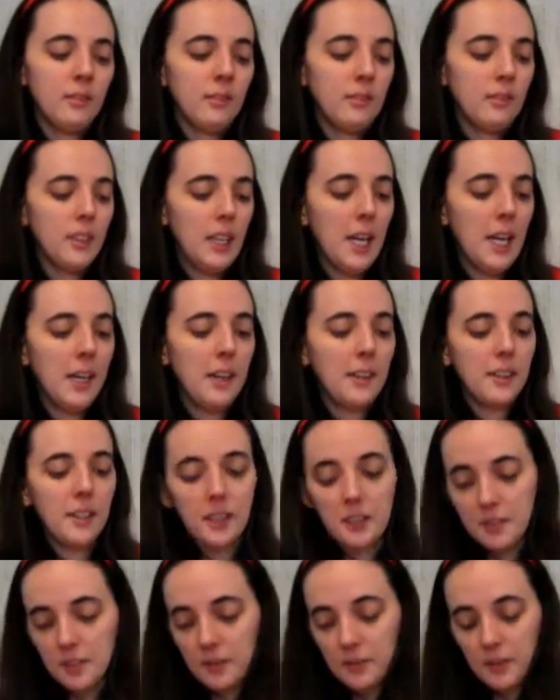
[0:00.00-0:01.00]
okay, I think
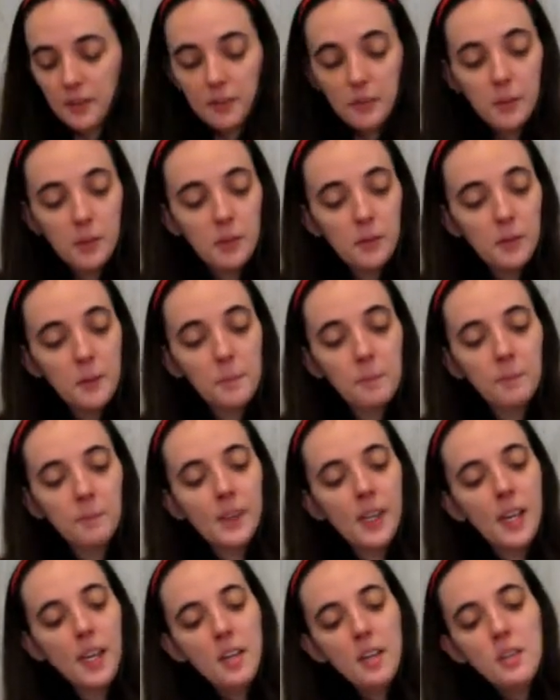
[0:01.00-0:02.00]
that's every one of them.
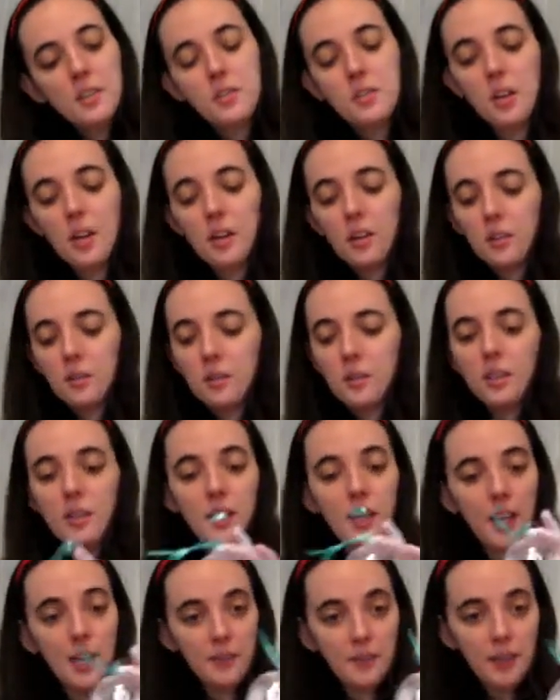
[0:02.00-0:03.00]
So
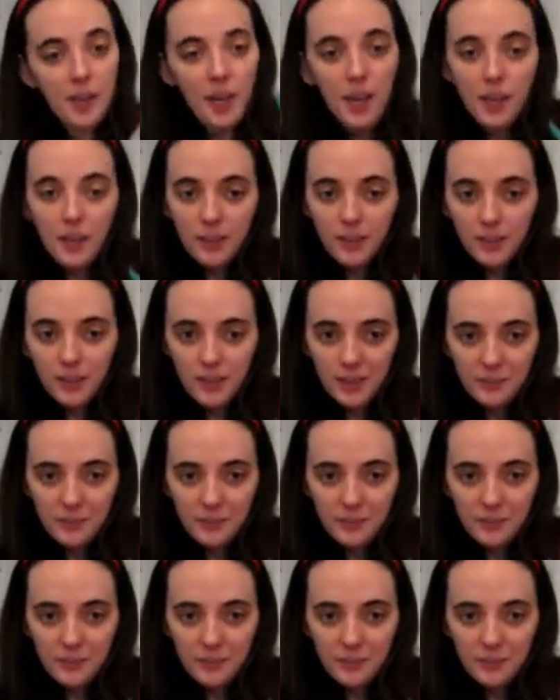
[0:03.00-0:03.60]
I've got